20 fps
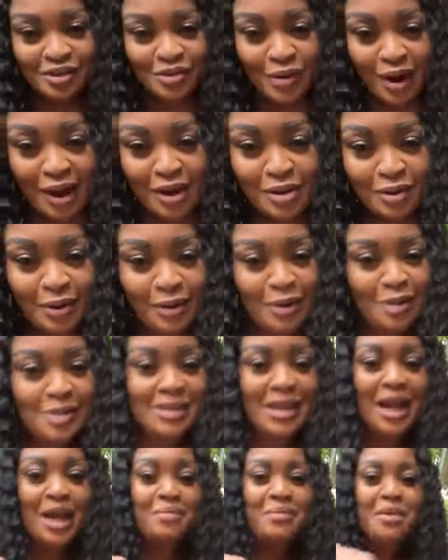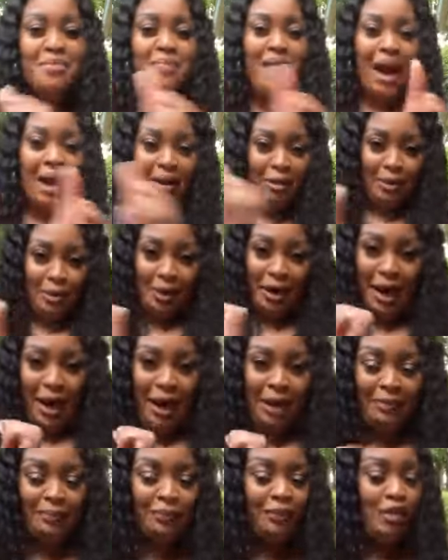Troy, you're going to take me back,
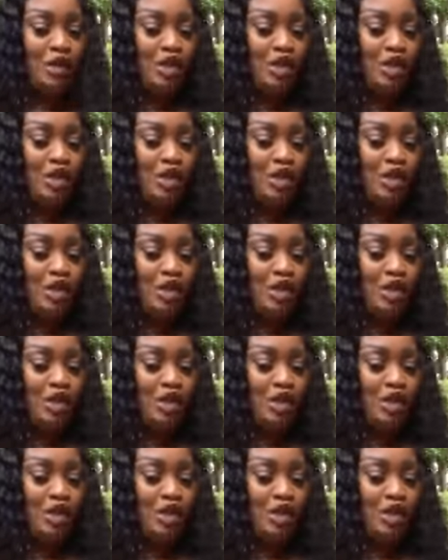okay?